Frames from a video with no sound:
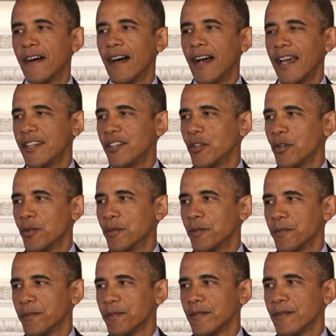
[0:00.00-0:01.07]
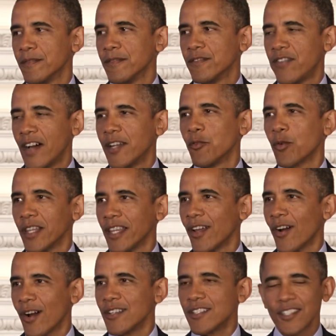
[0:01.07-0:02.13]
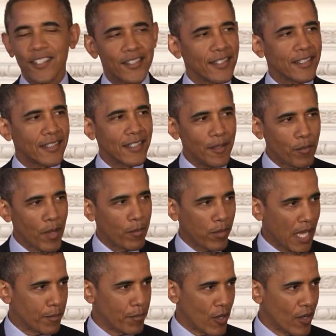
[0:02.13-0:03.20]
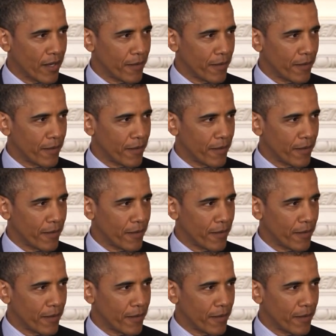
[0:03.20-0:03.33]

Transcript: I had to fight really hard just to keep my BlackBerry.